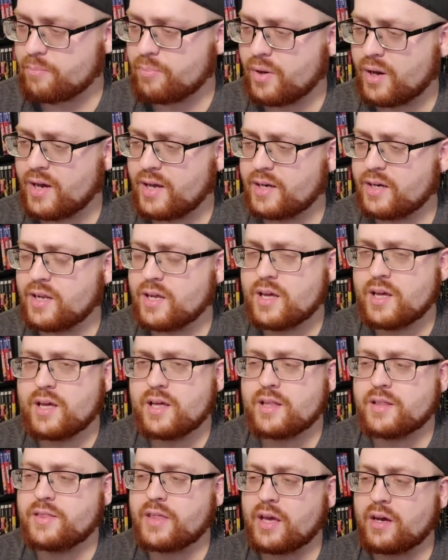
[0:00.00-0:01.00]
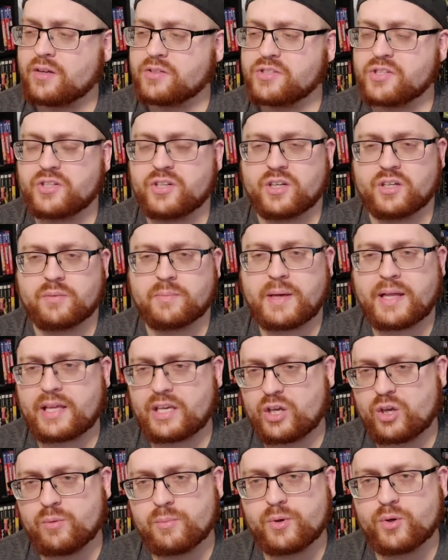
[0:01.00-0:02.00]
But they also talked about,
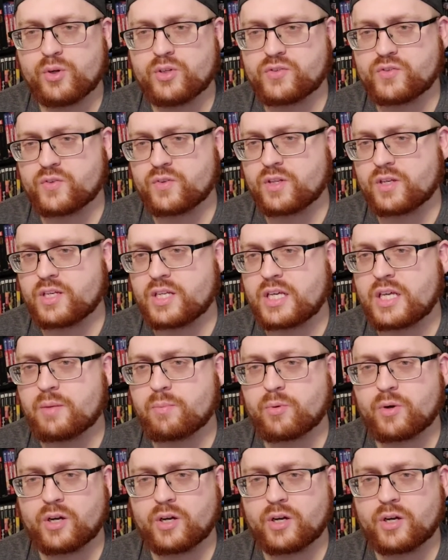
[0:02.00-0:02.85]
like, Humanoids from the Deep,